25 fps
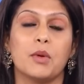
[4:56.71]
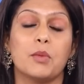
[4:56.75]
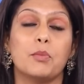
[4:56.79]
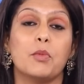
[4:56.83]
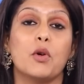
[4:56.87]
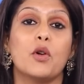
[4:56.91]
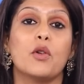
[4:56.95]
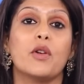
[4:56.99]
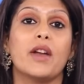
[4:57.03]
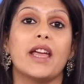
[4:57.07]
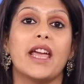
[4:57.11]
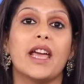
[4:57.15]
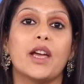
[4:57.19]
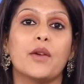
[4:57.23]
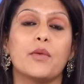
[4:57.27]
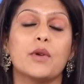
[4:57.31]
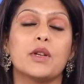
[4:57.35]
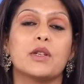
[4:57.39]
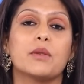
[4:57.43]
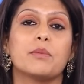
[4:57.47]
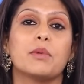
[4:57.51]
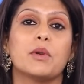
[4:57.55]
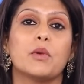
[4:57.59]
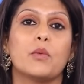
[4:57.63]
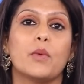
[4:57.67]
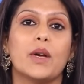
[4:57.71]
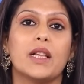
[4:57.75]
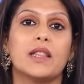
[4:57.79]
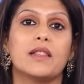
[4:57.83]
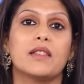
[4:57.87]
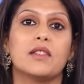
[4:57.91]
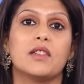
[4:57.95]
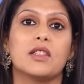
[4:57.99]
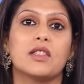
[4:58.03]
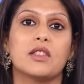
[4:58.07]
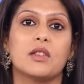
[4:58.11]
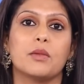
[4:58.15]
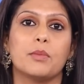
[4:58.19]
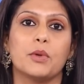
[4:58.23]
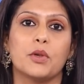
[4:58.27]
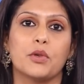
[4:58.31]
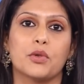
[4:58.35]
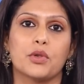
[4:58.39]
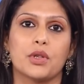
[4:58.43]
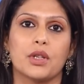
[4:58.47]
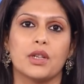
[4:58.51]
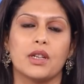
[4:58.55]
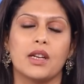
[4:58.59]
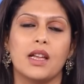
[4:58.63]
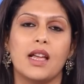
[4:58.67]
a more equitable wealth
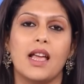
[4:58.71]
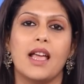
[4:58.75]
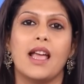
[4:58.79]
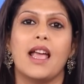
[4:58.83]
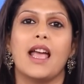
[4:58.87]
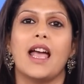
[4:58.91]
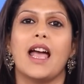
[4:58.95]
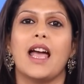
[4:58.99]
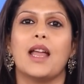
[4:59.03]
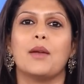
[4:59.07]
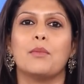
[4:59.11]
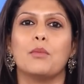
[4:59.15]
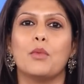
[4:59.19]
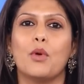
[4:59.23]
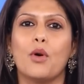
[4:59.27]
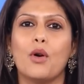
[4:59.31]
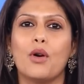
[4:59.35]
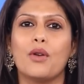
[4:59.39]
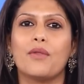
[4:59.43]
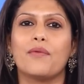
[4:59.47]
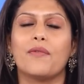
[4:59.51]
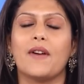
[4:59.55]
distribution, and more